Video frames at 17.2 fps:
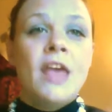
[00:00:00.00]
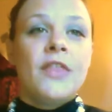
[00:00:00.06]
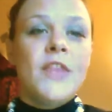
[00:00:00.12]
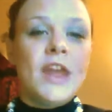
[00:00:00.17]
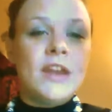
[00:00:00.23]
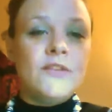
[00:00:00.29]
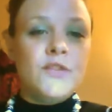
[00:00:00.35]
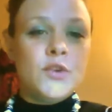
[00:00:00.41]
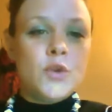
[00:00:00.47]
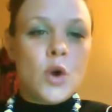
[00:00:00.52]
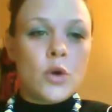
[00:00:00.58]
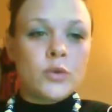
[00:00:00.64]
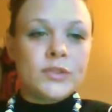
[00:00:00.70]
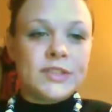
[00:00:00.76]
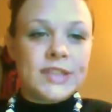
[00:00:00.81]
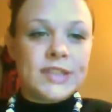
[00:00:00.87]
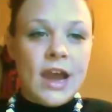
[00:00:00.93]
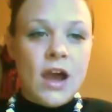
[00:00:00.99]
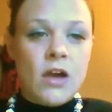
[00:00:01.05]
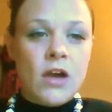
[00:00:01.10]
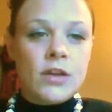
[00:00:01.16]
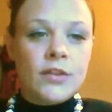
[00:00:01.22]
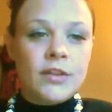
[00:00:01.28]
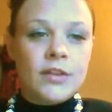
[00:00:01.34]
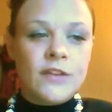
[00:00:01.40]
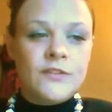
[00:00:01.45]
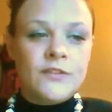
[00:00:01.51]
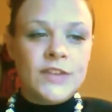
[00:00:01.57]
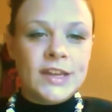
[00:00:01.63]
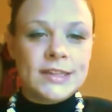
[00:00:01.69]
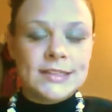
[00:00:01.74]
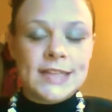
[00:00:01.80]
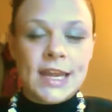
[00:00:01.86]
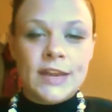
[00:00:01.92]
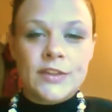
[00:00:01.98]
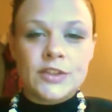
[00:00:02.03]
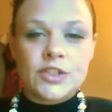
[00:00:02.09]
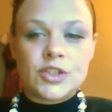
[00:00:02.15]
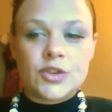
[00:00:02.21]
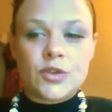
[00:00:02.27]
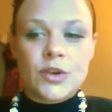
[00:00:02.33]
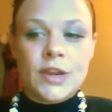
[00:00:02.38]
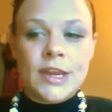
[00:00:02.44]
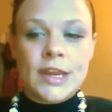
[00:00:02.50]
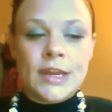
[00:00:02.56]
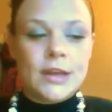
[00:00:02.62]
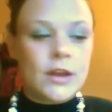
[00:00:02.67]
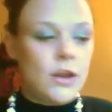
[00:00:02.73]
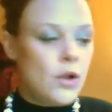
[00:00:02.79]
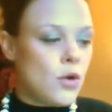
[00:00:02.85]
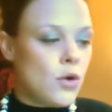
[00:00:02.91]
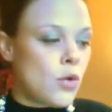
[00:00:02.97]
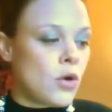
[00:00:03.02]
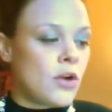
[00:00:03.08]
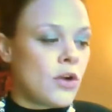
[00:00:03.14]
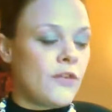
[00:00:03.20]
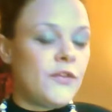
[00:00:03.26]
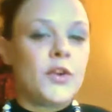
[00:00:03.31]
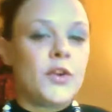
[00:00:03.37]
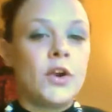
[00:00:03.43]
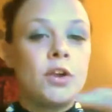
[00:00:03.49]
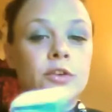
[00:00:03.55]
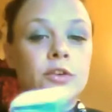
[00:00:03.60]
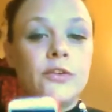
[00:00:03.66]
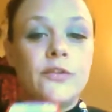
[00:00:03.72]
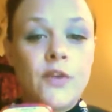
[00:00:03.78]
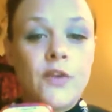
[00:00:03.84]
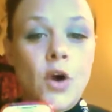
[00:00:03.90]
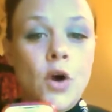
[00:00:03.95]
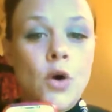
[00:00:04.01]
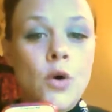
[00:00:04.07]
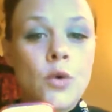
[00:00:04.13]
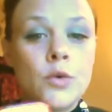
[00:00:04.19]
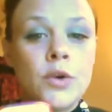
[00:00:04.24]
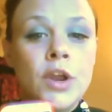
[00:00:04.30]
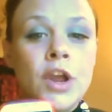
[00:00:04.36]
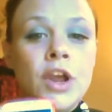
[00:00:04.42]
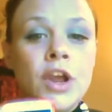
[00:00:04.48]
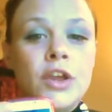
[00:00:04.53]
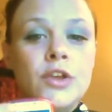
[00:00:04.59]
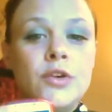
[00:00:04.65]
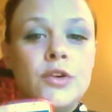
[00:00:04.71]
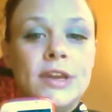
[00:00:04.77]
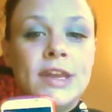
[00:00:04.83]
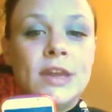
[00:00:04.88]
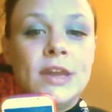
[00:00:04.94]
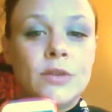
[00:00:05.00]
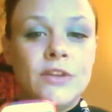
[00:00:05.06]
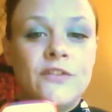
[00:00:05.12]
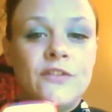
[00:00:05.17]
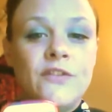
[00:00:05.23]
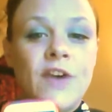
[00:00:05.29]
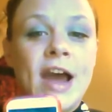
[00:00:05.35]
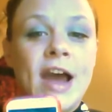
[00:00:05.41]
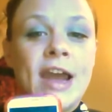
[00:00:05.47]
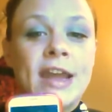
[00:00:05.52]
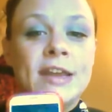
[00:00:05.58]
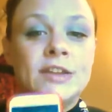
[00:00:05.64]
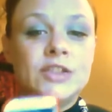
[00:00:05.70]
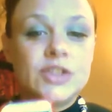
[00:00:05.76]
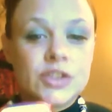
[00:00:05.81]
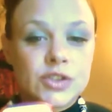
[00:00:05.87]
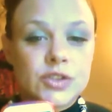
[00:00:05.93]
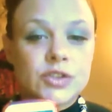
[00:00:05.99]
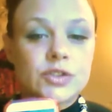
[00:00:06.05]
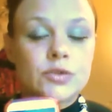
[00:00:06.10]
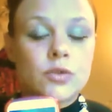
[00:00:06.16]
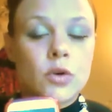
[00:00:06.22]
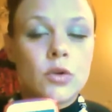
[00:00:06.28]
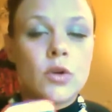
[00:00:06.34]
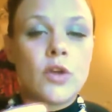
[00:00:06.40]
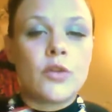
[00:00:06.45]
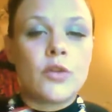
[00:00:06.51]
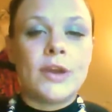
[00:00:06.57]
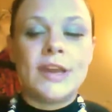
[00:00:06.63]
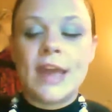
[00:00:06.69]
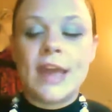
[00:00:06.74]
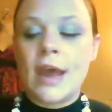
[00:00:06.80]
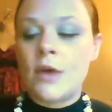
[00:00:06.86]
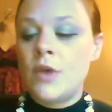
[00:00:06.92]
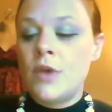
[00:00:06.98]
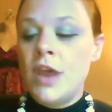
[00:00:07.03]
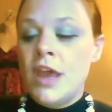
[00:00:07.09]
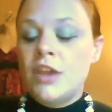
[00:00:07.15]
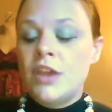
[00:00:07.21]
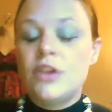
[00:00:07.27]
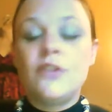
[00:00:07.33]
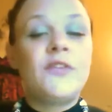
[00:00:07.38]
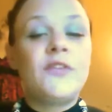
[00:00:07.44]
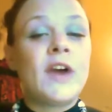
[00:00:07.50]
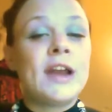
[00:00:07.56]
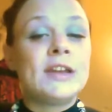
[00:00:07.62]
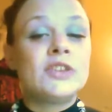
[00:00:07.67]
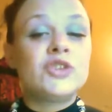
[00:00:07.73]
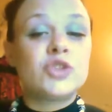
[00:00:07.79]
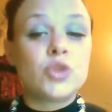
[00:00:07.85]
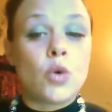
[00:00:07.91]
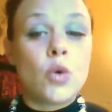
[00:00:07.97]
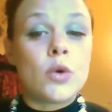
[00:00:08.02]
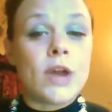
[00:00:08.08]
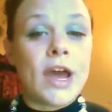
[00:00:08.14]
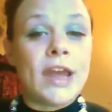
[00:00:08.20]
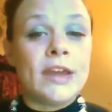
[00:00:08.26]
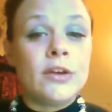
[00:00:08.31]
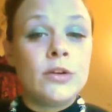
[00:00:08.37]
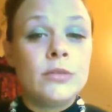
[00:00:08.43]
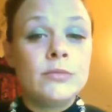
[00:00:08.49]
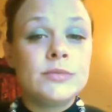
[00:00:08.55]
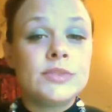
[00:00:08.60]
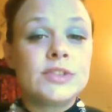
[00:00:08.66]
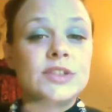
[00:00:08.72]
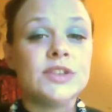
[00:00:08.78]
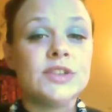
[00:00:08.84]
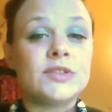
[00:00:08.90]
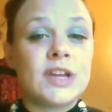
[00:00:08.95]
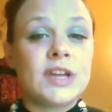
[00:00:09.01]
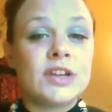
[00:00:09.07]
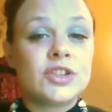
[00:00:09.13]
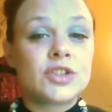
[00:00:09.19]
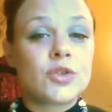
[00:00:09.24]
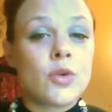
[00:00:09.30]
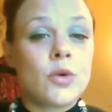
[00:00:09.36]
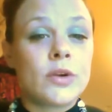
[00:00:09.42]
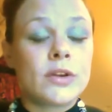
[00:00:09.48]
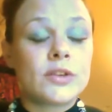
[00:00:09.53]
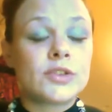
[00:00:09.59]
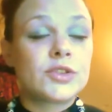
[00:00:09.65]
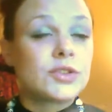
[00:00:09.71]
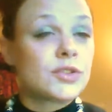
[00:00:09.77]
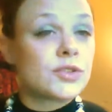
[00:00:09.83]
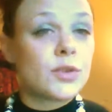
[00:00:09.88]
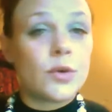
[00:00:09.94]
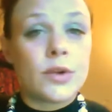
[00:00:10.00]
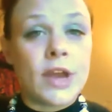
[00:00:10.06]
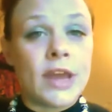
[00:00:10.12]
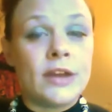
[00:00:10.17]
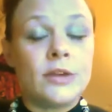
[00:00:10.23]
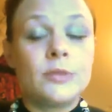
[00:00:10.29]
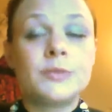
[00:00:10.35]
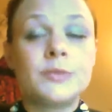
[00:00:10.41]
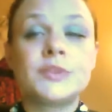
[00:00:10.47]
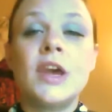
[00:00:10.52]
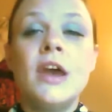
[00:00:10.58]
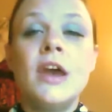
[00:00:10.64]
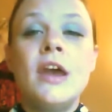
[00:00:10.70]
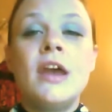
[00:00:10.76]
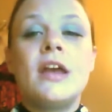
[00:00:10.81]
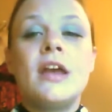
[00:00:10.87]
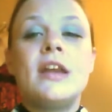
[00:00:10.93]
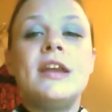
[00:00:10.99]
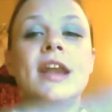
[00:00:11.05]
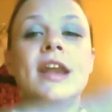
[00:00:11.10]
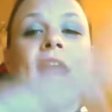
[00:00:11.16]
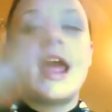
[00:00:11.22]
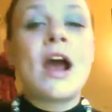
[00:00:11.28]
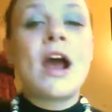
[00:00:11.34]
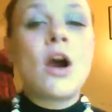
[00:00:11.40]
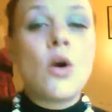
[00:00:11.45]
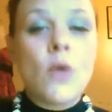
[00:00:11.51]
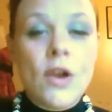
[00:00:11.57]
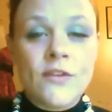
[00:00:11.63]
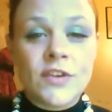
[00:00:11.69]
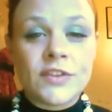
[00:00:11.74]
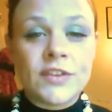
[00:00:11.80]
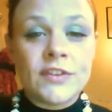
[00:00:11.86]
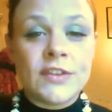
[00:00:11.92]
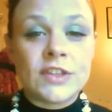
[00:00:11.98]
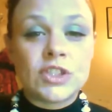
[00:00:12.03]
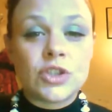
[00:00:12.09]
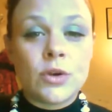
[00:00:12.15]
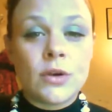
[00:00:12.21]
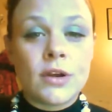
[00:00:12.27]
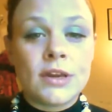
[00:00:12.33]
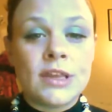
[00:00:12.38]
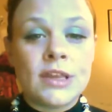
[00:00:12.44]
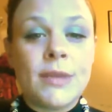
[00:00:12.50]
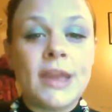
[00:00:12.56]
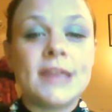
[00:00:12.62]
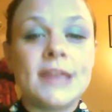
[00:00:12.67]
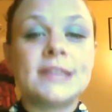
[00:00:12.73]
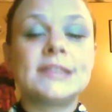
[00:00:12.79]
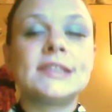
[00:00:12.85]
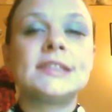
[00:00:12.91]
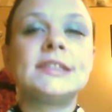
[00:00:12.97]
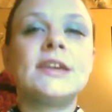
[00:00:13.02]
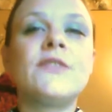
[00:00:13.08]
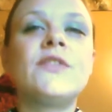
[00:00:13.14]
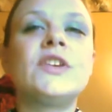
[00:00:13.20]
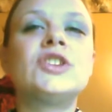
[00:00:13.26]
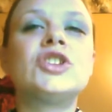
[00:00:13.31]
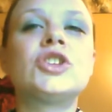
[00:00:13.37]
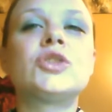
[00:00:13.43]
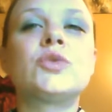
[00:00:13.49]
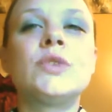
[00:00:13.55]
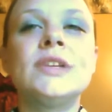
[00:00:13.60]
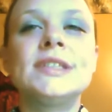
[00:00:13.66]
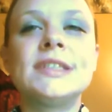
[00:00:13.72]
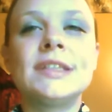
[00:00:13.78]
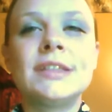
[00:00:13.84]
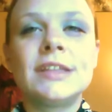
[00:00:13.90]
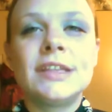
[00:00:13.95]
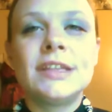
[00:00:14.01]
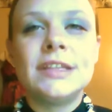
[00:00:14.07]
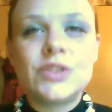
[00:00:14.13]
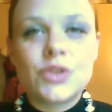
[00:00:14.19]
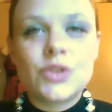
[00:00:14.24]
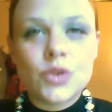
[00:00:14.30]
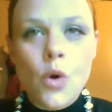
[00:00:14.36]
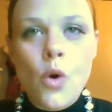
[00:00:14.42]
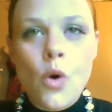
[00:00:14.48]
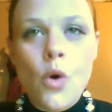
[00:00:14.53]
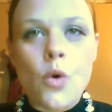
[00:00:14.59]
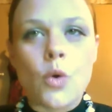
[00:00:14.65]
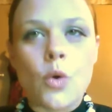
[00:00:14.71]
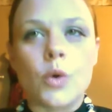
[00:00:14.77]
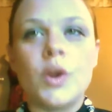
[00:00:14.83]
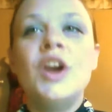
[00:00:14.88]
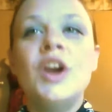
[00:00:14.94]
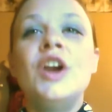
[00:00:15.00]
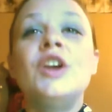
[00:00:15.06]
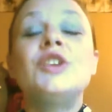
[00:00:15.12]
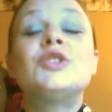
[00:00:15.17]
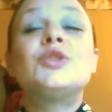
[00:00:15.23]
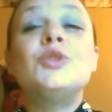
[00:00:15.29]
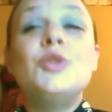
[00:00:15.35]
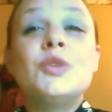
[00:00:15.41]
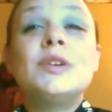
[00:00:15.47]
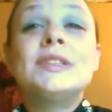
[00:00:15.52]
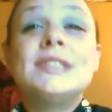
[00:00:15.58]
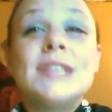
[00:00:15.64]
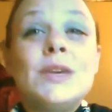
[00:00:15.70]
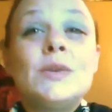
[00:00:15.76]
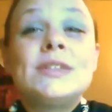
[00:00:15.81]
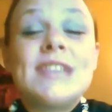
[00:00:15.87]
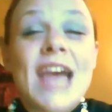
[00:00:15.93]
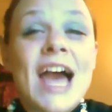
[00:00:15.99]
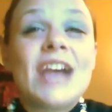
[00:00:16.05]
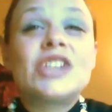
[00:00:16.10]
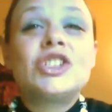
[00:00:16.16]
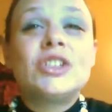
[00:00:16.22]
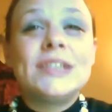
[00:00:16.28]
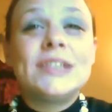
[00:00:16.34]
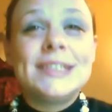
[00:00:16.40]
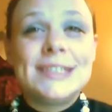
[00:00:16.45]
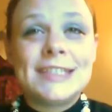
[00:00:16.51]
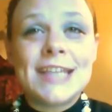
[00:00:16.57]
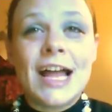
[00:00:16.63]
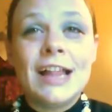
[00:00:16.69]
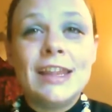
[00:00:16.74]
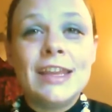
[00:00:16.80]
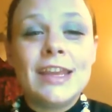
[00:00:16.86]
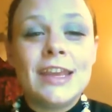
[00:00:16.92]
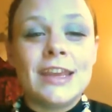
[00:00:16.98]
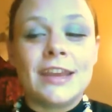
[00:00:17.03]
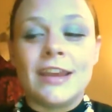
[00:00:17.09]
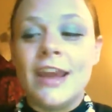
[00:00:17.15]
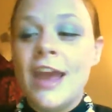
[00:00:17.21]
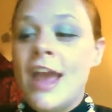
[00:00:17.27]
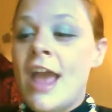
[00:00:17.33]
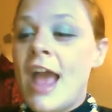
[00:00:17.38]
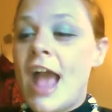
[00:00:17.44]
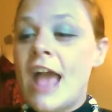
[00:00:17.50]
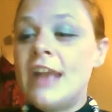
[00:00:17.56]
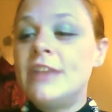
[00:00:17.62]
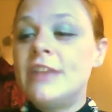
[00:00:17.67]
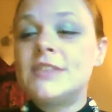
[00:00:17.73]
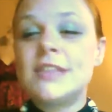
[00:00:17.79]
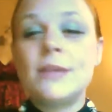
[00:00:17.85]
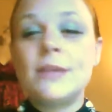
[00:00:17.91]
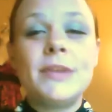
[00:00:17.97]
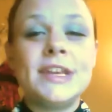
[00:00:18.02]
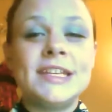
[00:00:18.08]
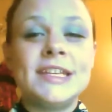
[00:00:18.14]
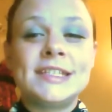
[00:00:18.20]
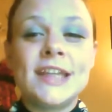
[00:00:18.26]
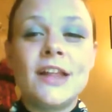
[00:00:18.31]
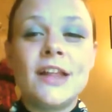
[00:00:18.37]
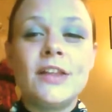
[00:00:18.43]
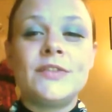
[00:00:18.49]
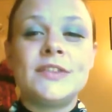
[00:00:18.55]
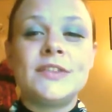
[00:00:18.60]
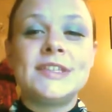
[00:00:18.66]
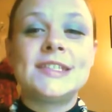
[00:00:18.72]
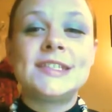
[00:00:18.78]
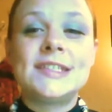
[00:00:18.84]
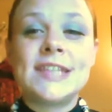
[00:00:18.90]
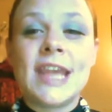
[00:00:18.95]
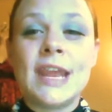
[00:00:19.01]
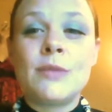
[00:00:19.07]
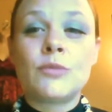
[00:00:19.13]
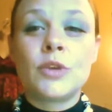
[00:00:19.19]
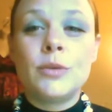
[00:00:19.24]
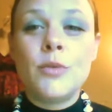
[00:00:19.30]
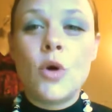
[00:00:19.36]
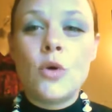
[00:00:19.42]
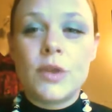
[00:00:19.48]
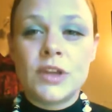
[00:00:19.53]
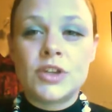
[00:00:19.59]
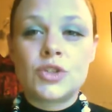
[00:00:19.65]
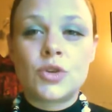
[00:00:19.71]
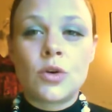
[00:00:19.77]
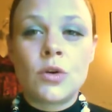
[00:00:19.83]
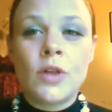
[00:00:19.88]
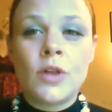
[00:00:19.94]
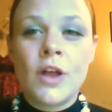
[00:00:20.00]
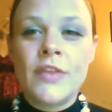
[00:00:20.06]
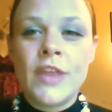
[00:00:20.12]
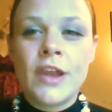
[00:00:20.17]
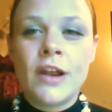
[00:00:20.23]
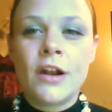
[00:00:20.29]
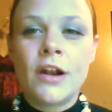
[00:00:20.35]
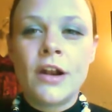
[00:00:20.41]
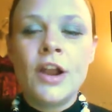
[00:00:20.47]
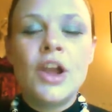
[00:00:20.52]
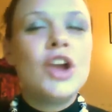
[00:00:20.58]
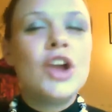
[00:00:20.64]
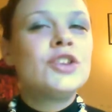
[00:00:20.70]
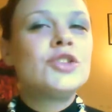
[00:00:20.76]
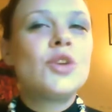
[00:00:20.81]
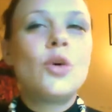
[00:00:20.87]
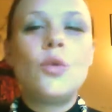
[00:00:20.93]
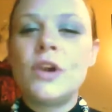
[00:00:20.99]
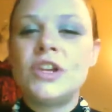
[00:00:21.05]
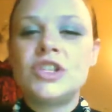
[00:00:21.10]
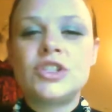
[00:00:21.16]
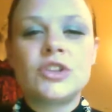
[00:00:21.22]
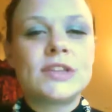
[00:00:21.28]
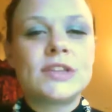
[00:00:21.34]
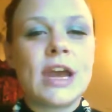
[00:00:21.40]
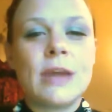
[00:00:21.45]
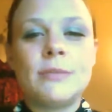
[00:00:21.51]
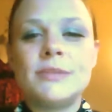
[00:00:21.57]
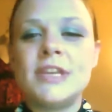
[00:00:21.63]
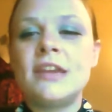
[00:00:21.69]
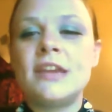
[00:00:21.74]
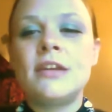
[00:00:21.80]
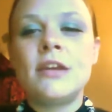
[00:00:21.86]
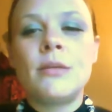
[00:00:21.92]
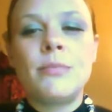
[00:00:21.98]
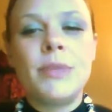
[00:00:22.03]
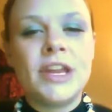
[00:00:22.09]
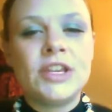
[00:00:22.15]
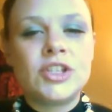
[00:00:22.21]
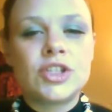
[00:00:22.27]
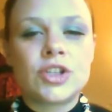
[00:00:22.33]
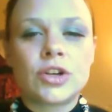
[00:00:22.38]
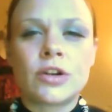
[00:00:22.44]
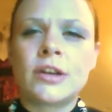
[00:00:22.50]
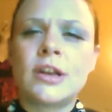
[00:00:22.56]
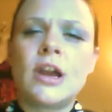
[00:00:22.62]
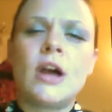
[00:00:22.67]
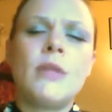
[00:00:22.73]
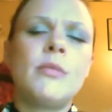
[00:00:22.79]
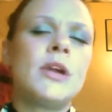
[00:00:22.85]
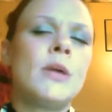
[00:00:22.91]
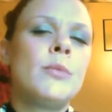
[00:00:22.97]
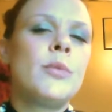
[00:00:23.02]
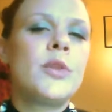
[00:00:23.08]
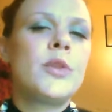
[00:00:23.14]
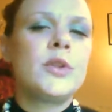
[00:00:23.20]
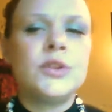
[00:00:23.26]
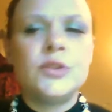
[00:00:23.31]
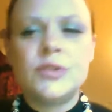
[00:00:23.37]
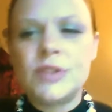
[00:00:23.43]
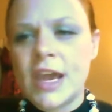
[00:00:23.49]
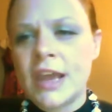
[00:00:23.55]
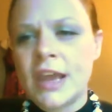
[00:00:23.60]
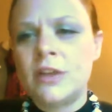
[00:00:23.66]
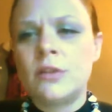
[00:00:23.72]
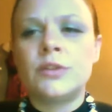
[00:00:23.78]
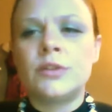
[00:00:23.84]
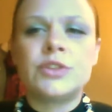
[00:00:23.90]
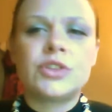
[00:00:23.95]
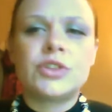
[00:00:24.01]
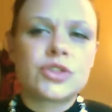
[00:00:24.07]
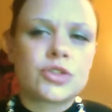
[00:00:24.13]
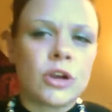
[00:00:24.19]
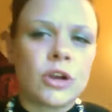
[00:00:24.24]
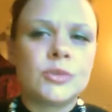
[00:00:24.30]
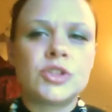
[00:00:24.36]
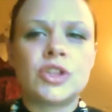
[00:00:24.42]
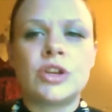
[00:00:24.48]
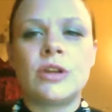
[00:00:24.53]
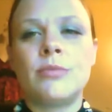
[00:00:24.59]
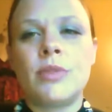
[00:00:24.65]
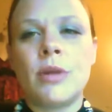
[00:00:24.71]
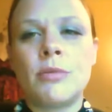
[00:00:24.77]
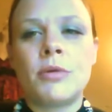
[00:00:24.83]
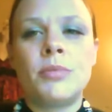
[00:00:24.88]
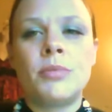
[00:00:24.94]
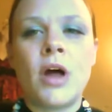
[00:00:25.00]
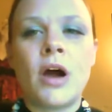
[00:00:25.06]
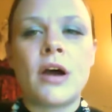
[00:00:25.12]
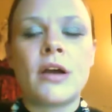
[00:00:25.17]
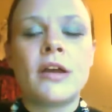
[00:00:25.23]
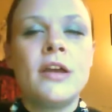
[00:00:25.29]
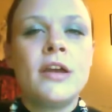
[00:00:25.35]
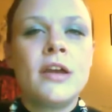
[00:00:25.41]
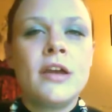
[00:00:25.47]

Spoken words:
Then if you go down on the left-hand side of the screen, or if you're on your phone, you can hit refine, scroll all the way down. You find sold items. You touch sold items. Now everything that's showing on eBay is the stuff that just recently sold. So you can see what's actually selling. And if somebody's selling the same remote control on there, don't waste your time taking a picture and coming up with a new title and description and blah, blah, blah.